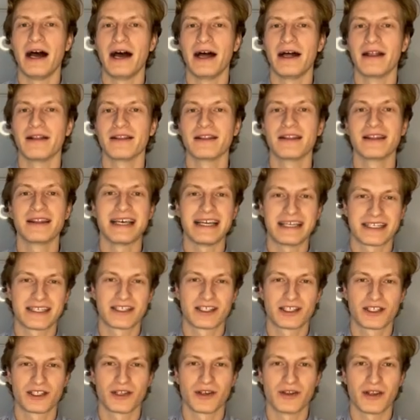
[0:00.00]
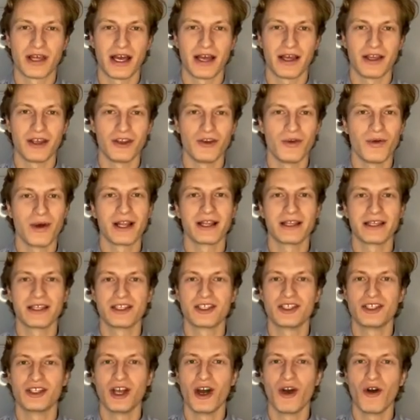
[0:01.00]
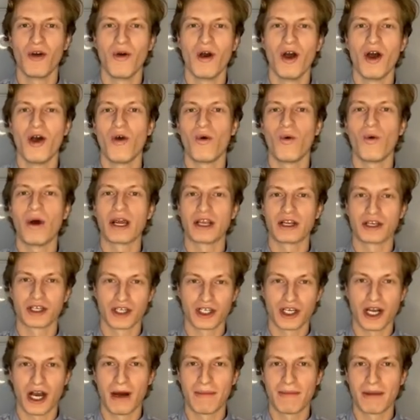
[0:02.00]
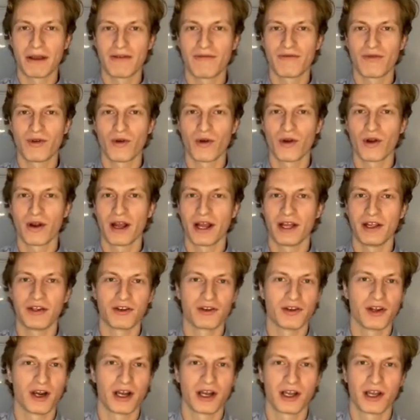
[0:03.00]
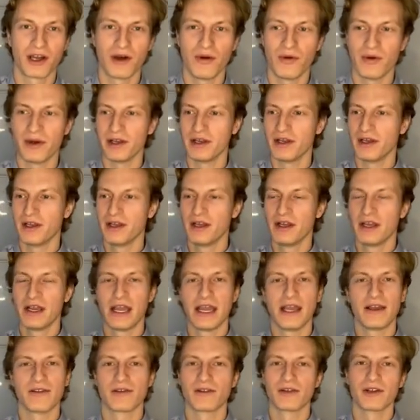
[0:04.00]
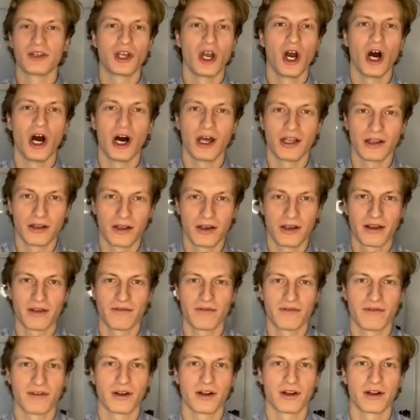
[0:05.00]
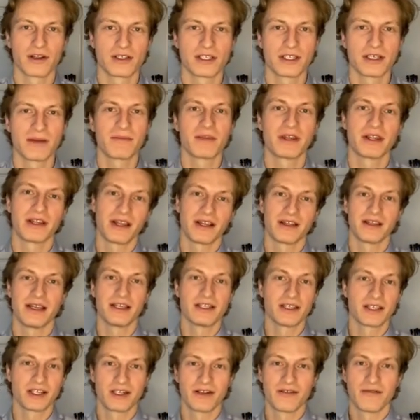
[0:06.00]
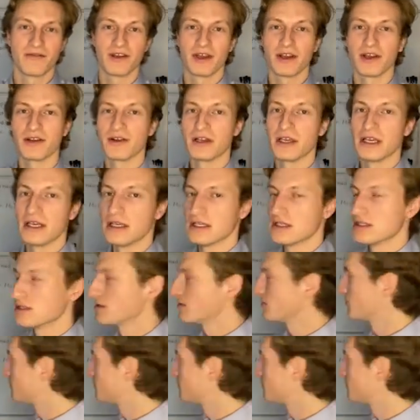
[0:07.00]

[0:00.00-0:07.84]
list so that you at least know what you're shopping for, and you're not going hither and yon looking for something that isn't going to fit your needs.